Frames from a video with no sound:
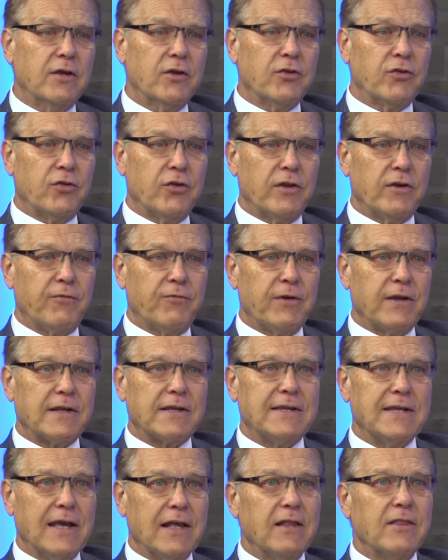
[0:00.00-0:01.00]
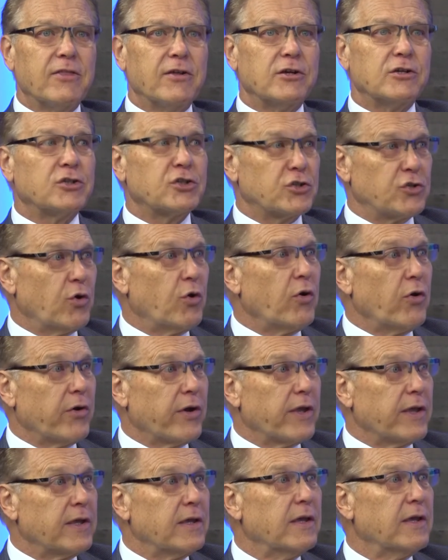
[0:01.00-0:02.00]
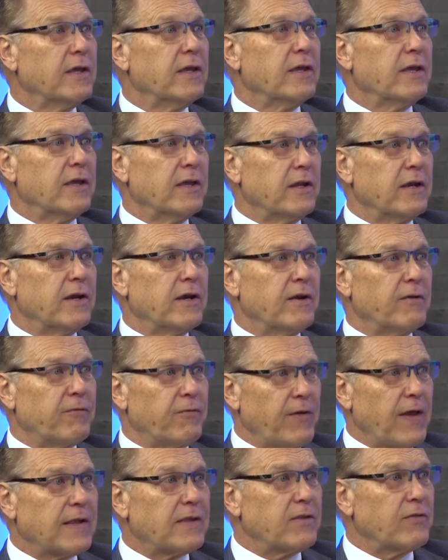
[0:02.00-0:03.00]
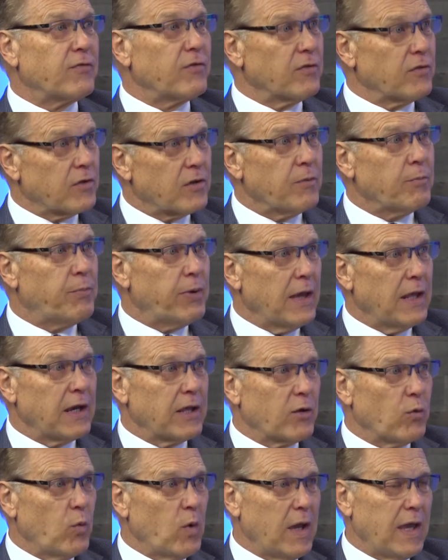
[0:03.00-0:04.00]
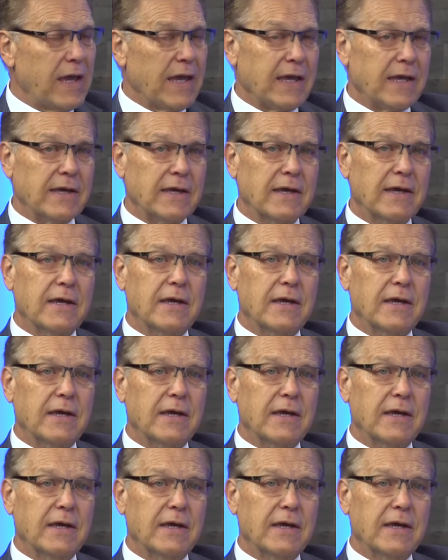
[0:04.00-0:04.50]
to in effect tell their story in an effective and compelling way.